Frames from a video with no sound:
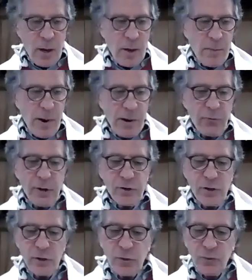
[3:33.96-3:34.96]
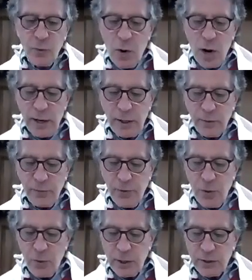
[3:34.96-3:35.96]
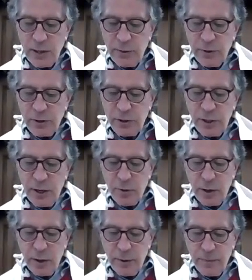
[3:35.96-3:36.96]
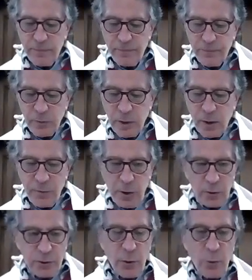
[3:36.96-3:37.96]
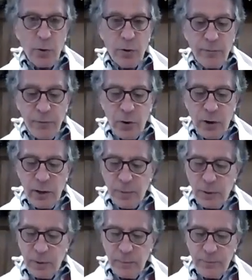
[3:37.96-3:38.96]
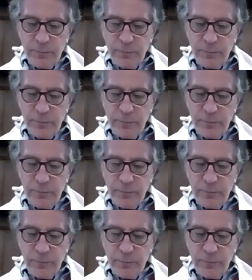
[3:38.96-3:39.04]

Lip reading: And my reasons for wanting to focus on this area of those that were avoidable